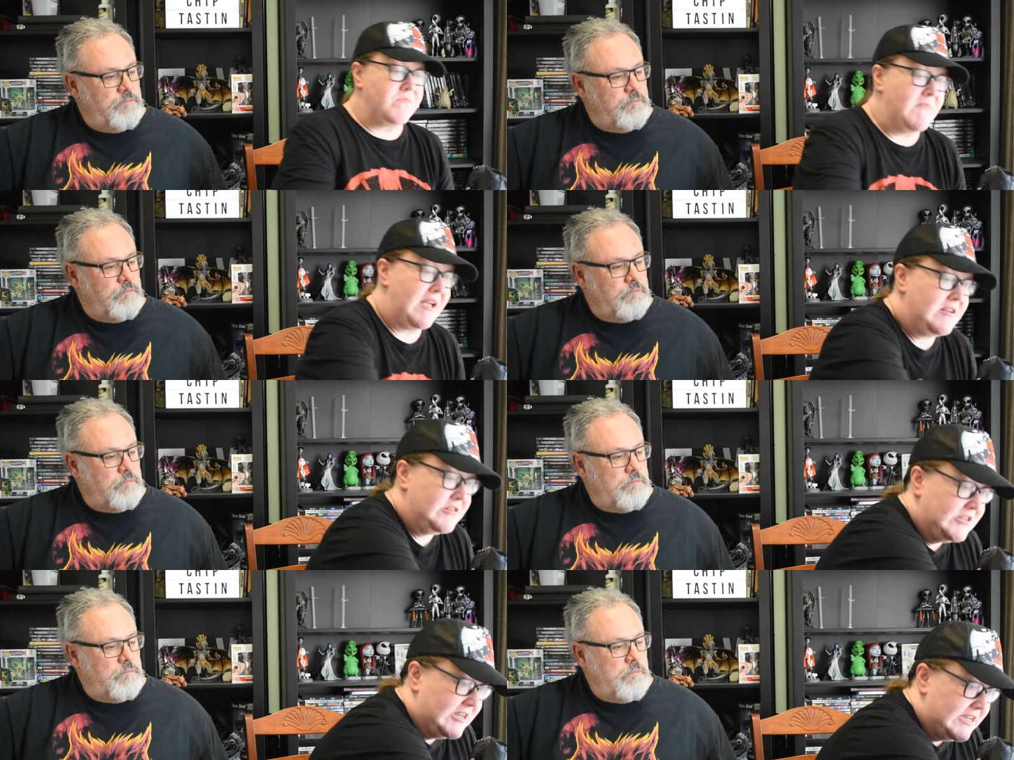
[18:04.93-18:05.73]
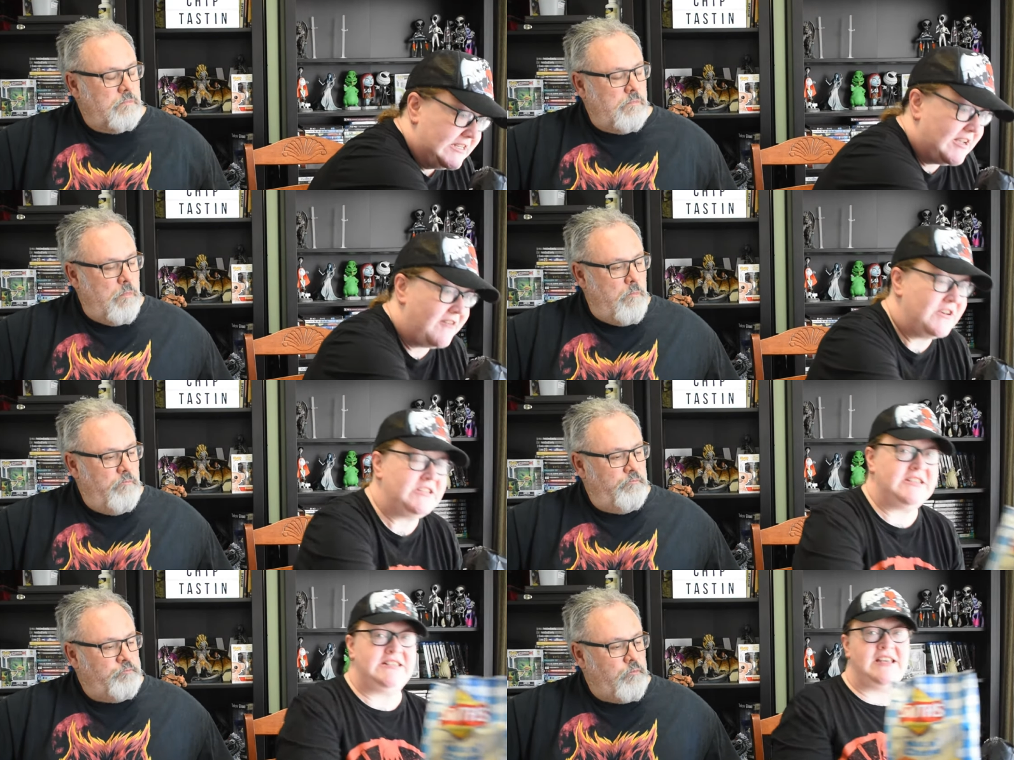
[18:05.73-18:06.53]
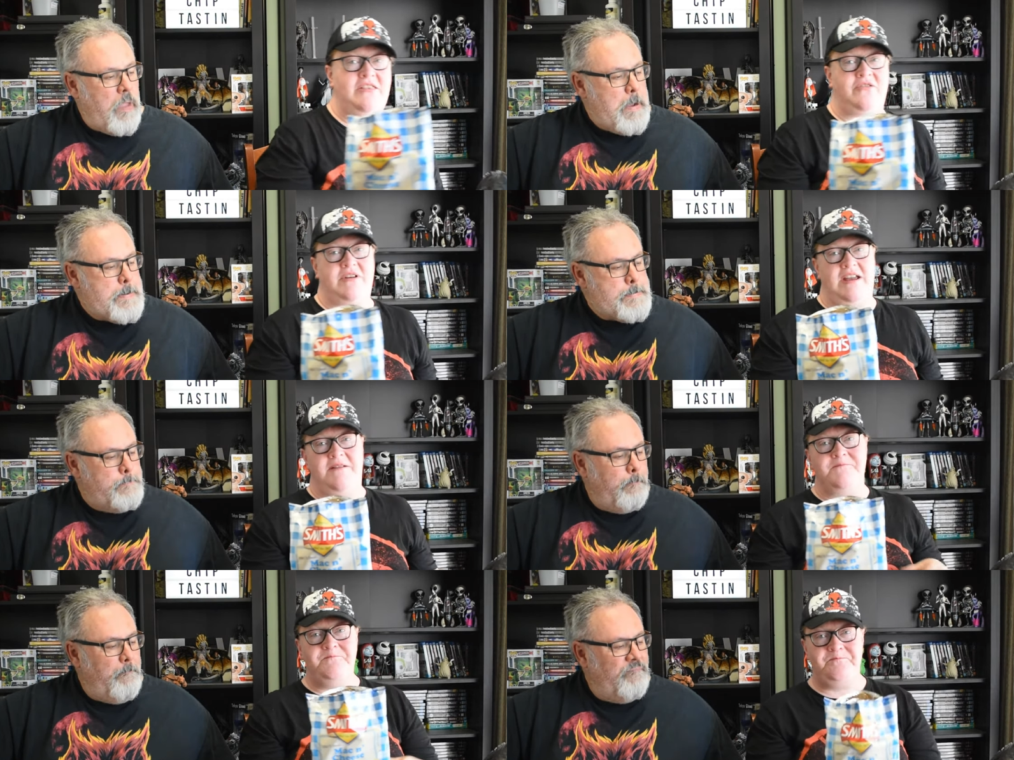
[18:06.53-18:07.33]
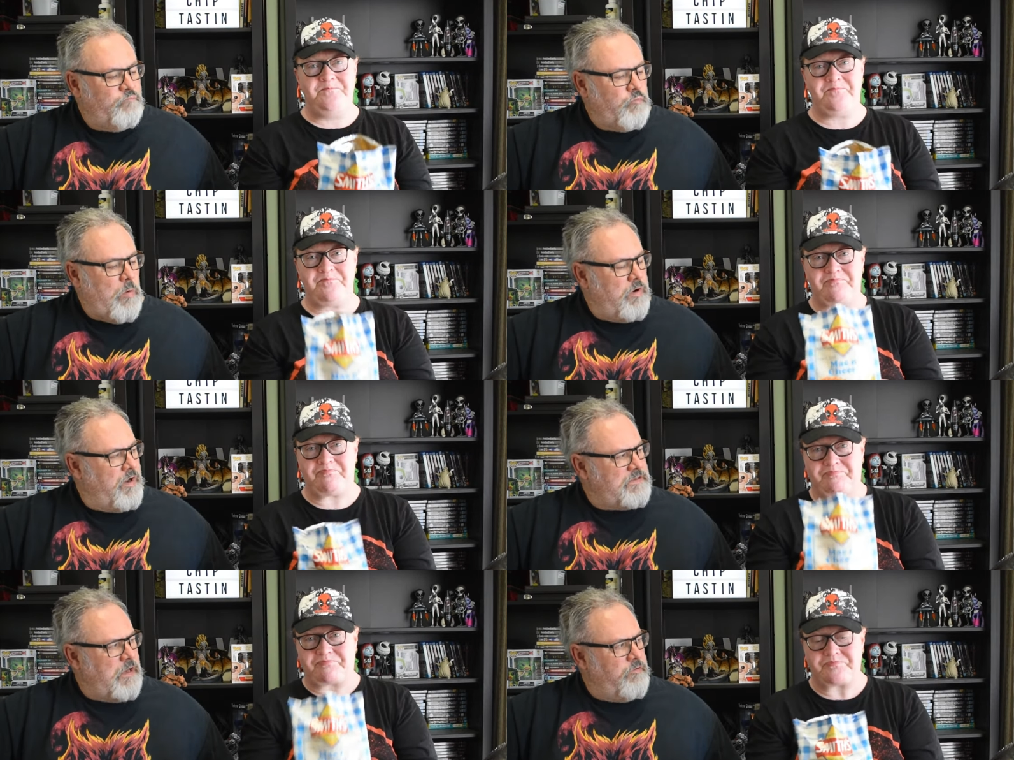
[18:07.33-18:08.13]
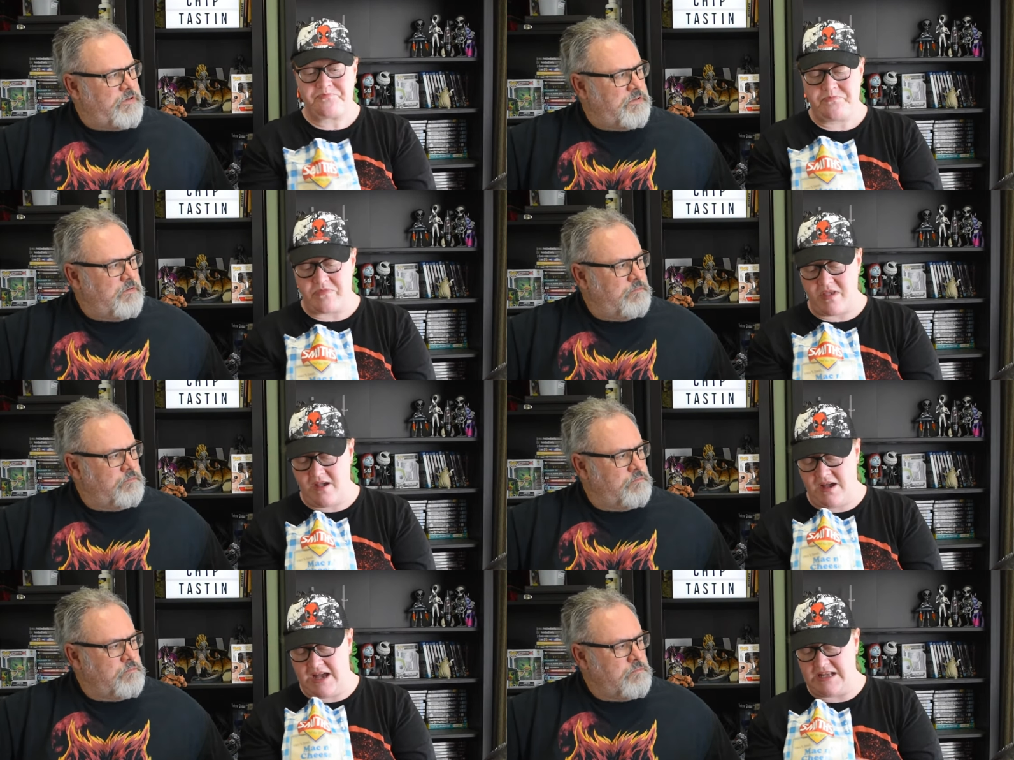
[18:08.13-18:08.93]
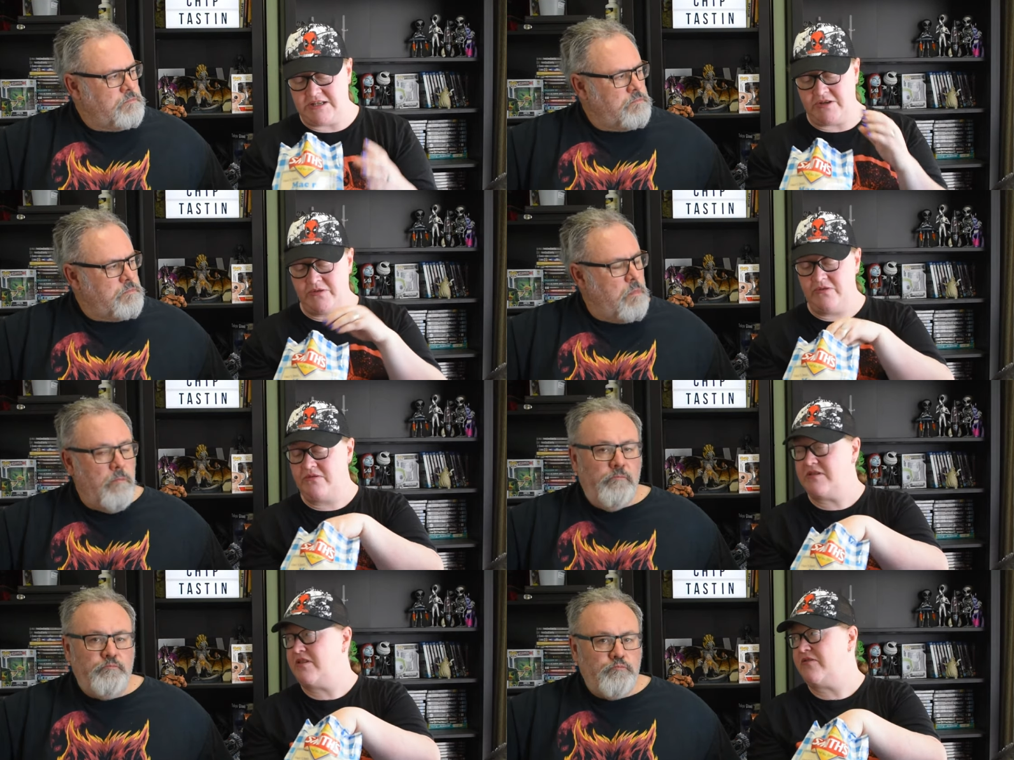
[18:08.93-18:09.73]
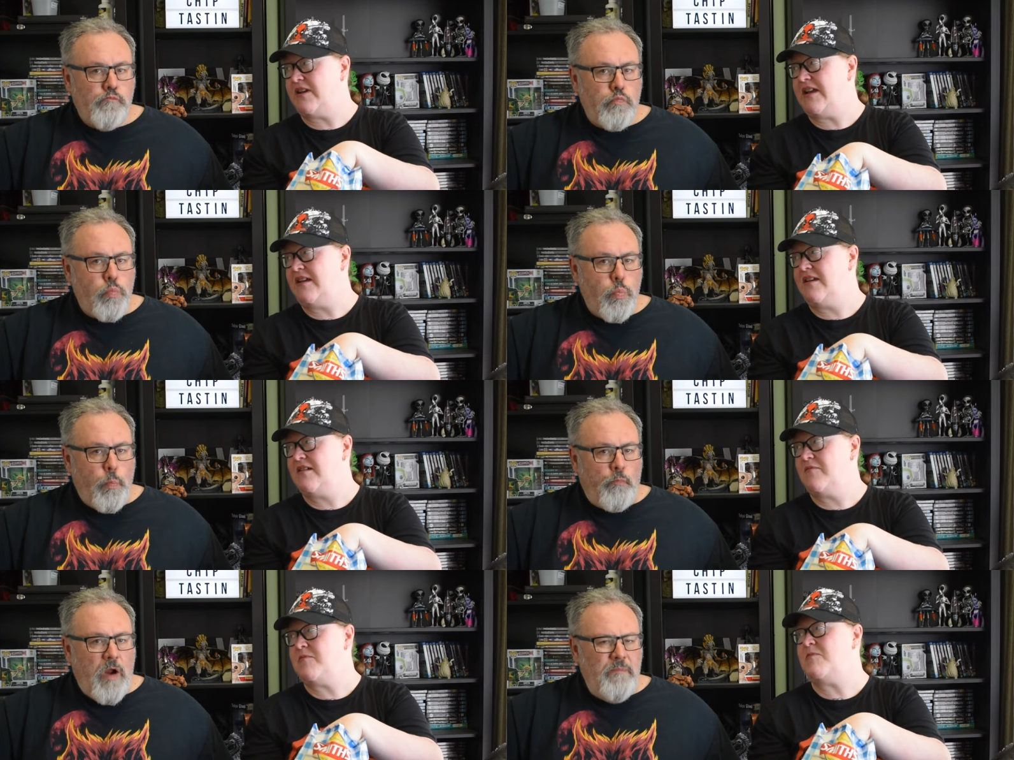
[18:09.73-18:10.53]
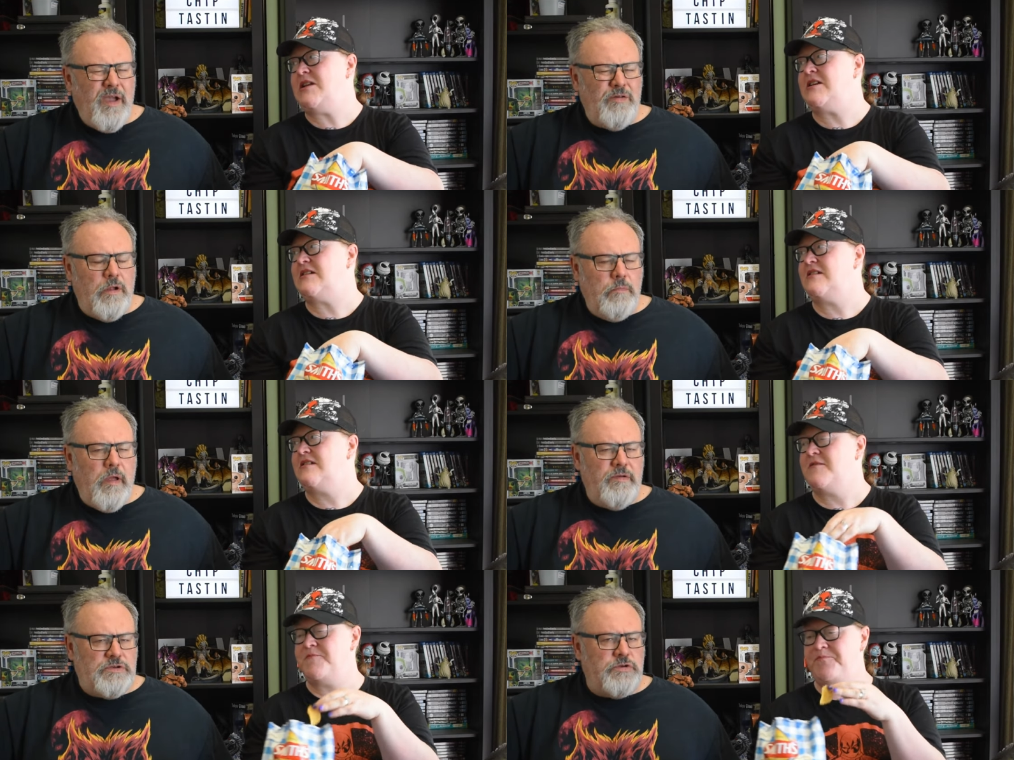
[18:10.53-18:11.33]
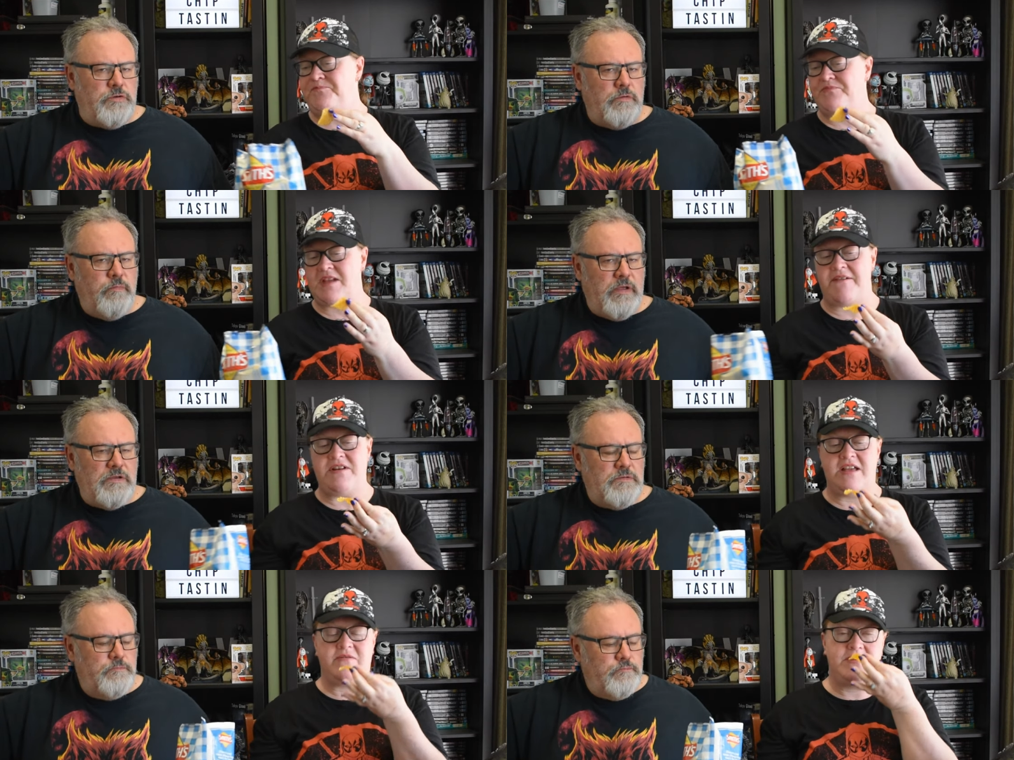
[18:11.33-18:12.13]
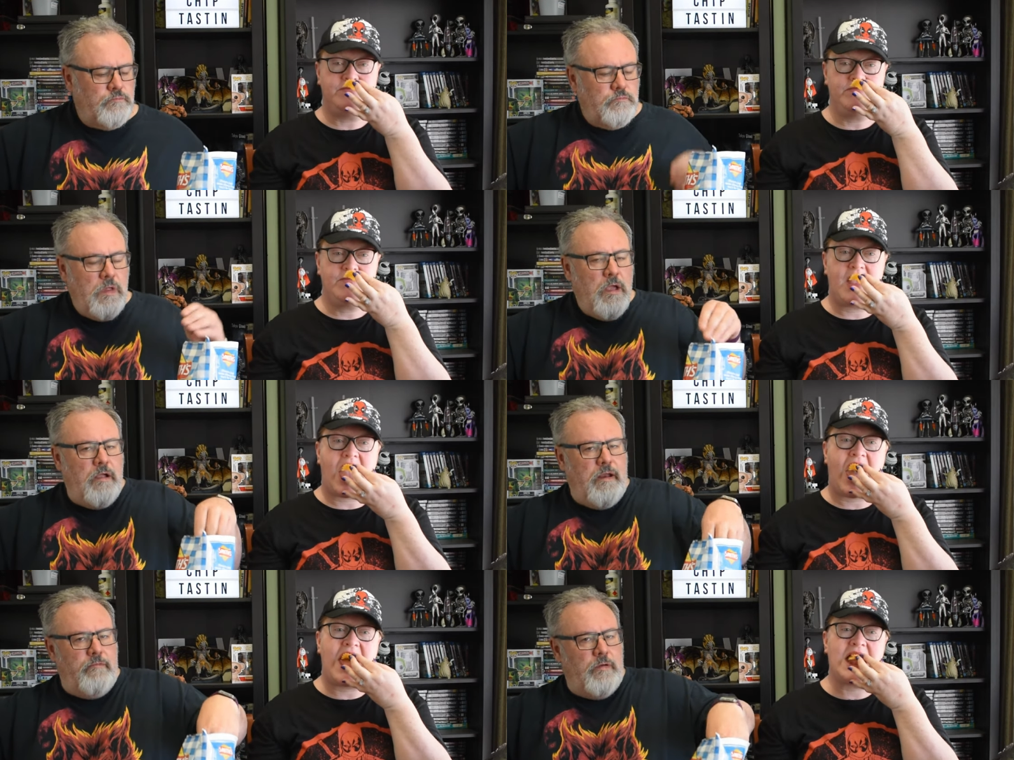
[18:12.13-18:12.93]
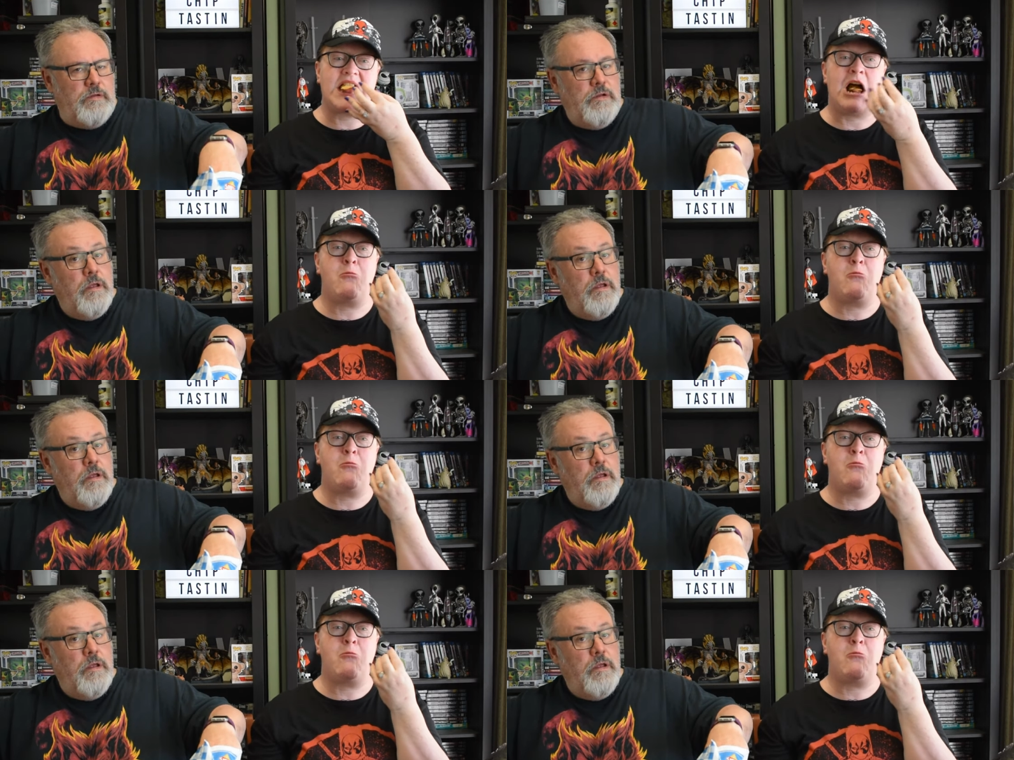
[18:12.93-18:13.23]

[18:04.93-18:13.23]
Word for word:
Speaker 1: Mac and cheese. I originally said 3.
Speaker 2: What did I say originally?
Speaker 1: 2 to 3.
Speaker 2: I'm going 2. Have another one. I've got another one.